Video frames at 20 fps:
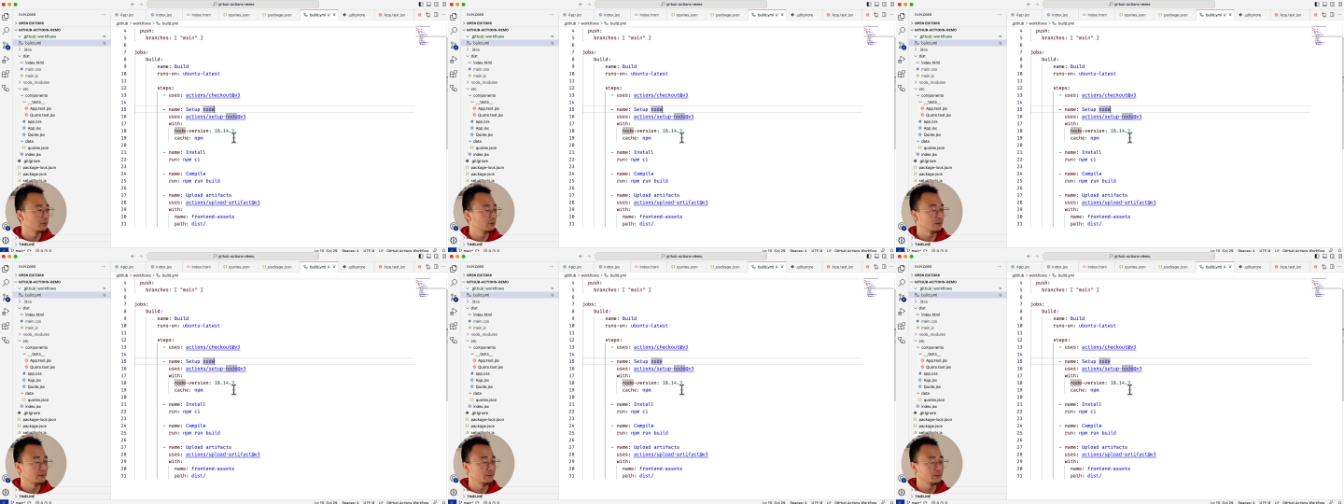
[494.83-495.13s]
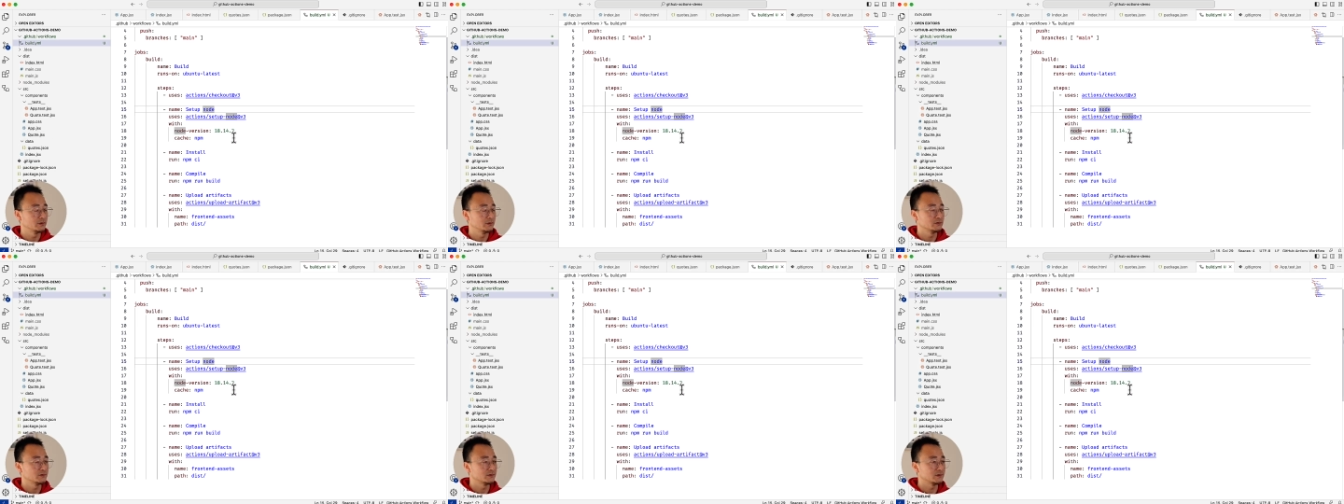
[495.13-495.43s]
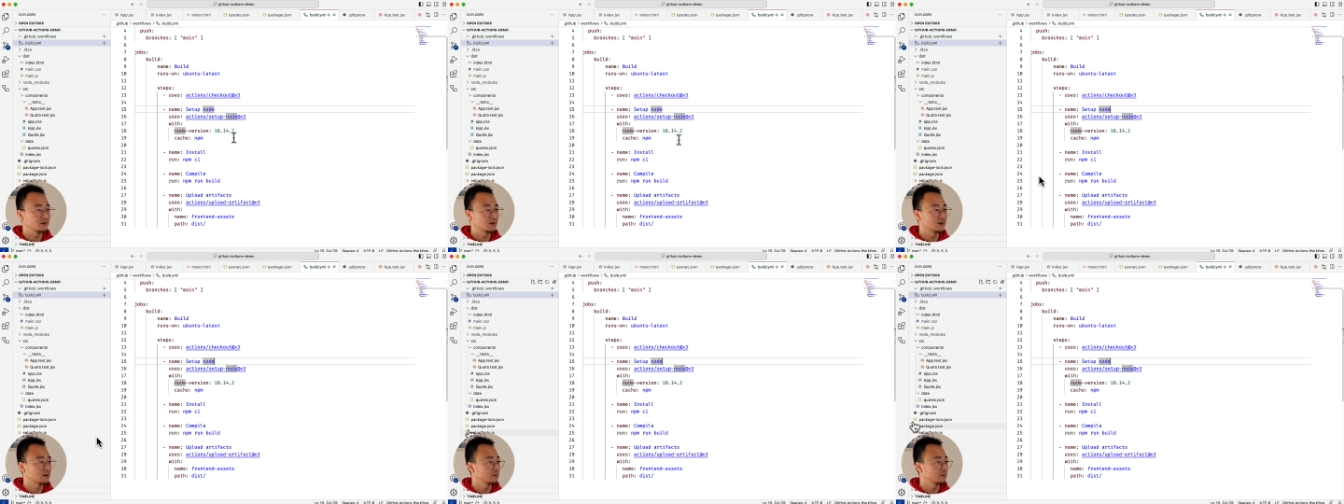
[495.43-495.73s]
we use
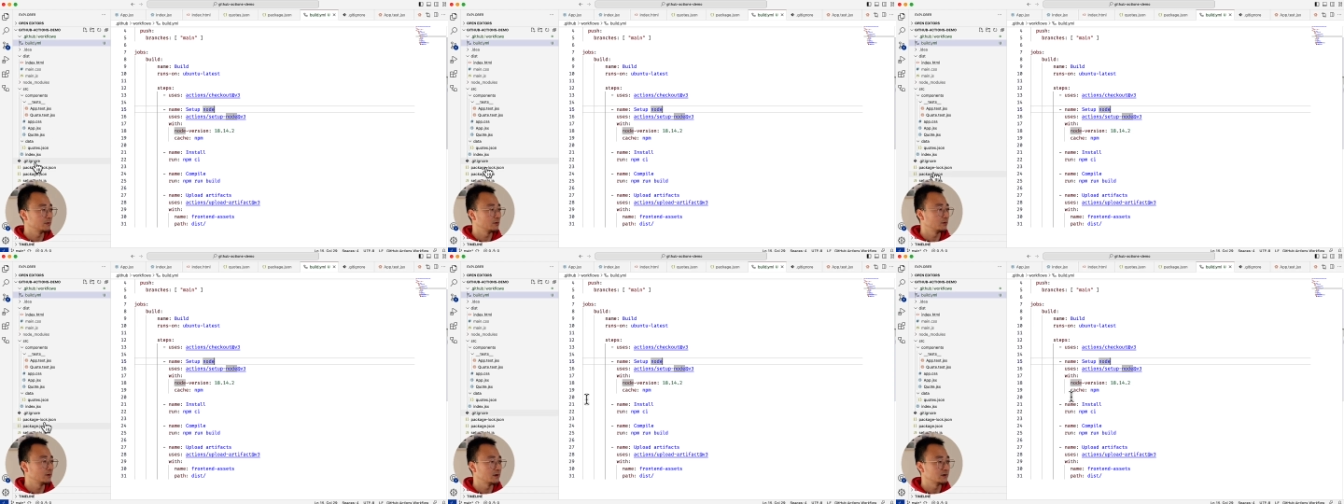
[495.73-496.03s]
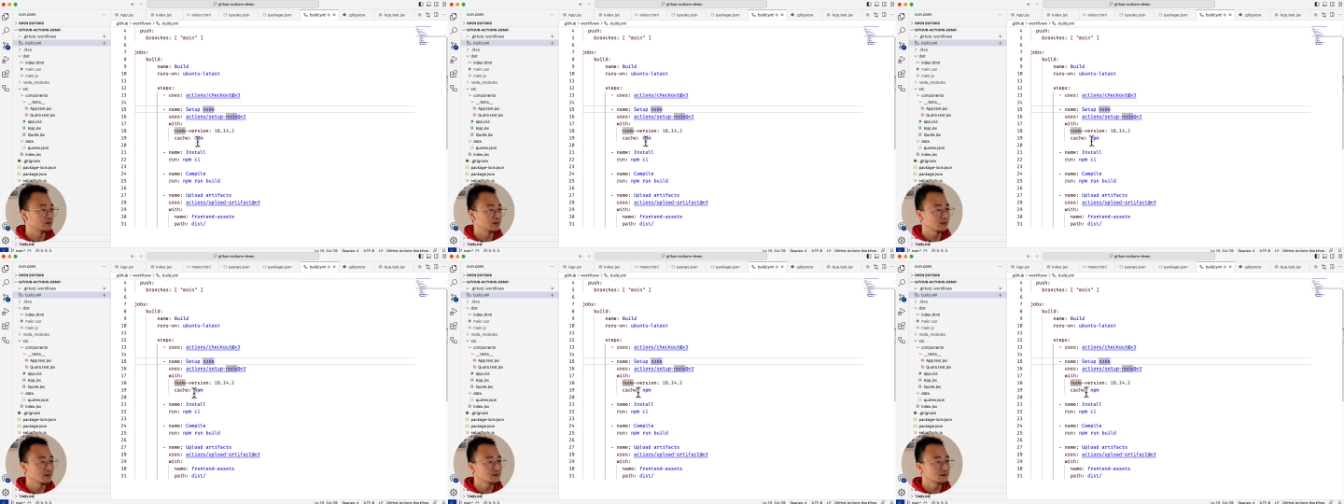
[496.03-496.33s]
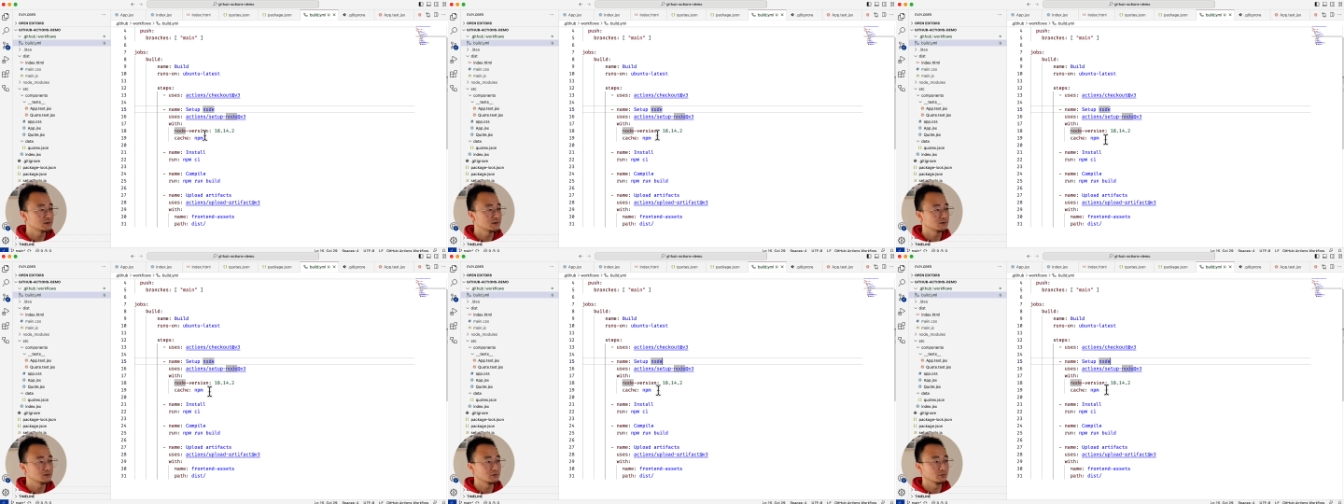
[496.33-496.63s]
E S build and Jest.
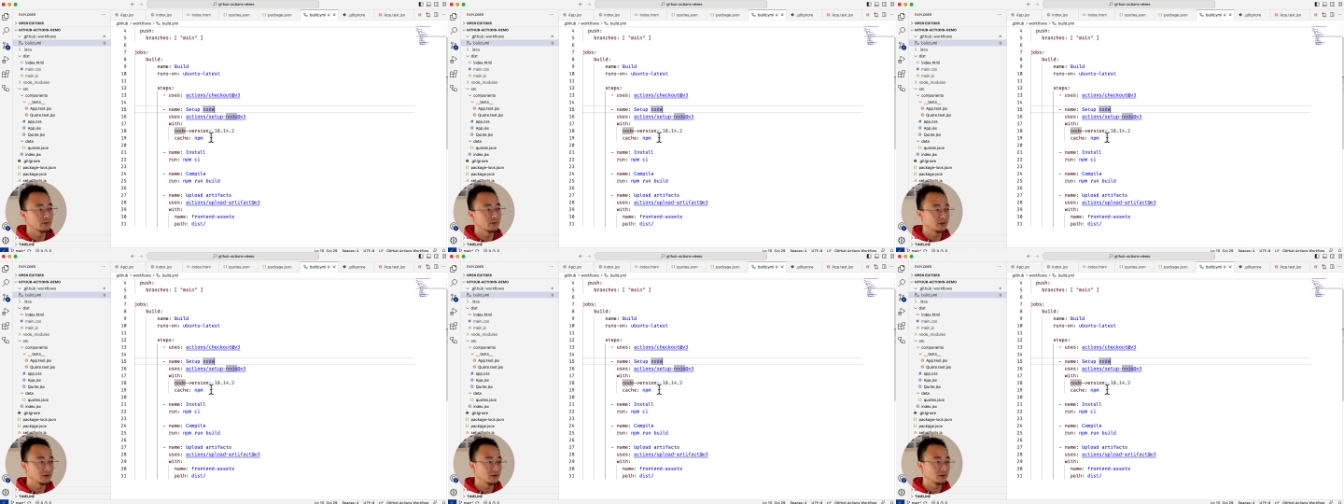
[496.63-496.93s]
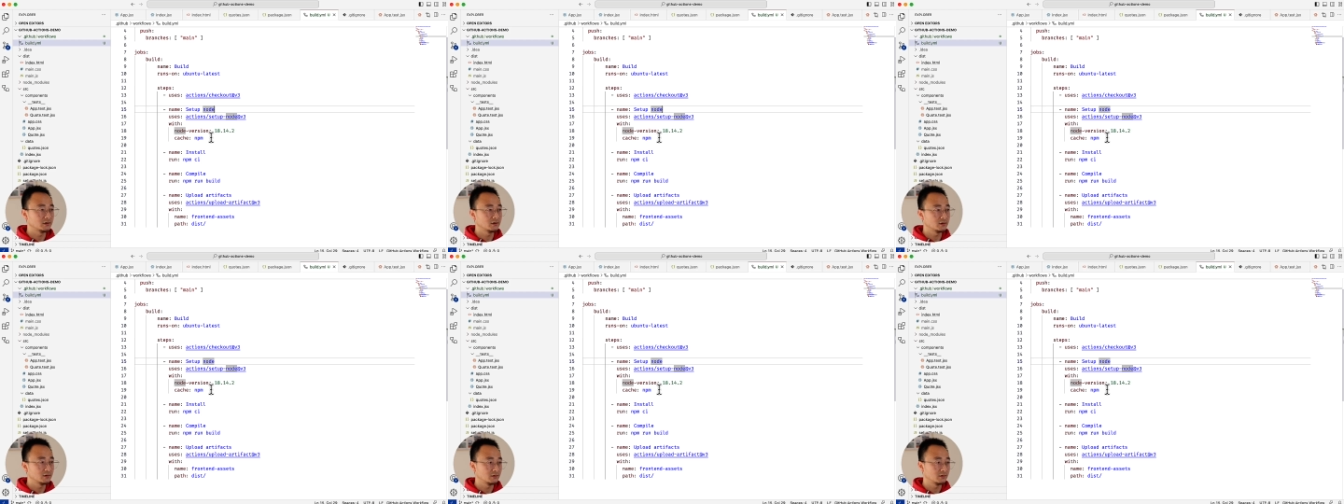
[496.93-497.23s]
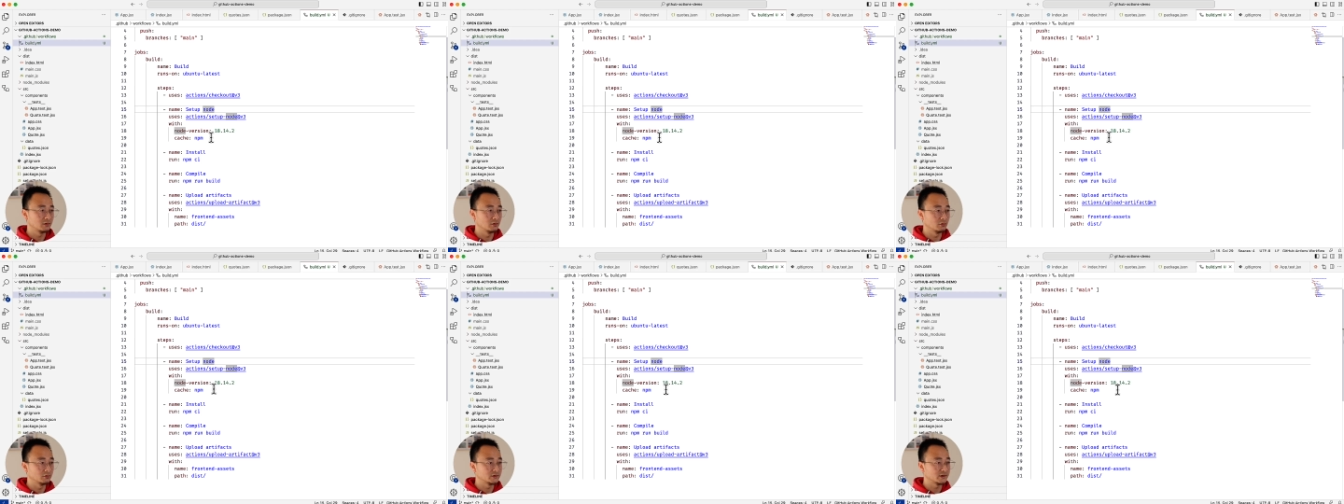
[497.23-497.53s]
So we need
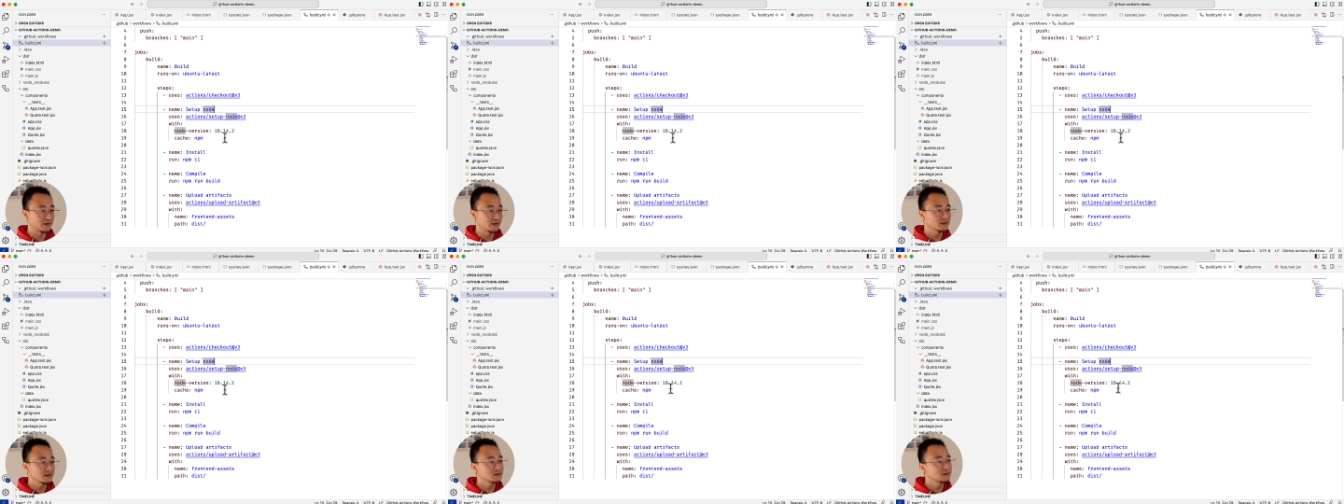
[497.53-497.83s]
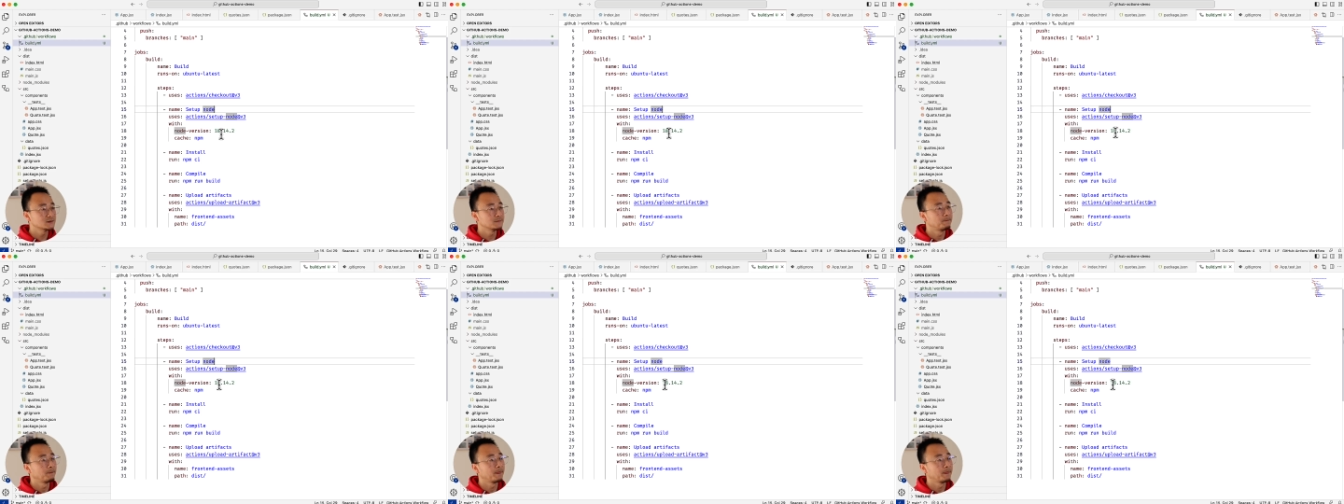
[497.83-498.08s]
Node.js.